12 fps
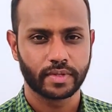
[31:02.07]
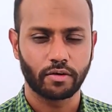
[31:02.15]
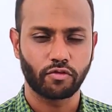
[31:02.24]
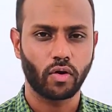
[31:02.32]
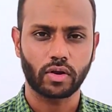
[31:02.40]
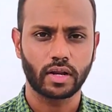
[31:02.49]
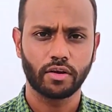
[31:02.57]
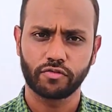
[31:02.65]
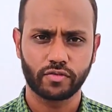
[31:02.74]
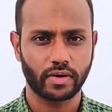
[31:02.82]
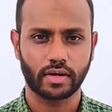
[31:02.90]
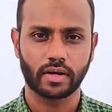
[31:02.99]
A
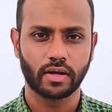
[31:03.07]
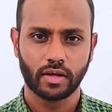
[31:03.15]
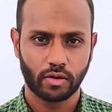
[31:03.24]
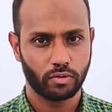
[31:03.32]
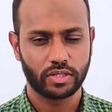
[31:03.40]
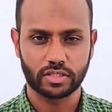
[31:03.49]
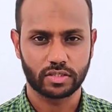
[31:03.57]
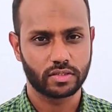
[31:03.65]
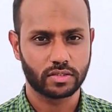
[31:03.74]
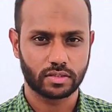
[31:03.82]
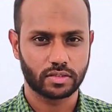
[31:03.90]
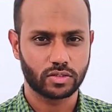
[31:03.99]
forklift truck which
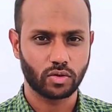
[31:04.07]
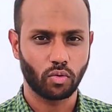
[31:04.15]
is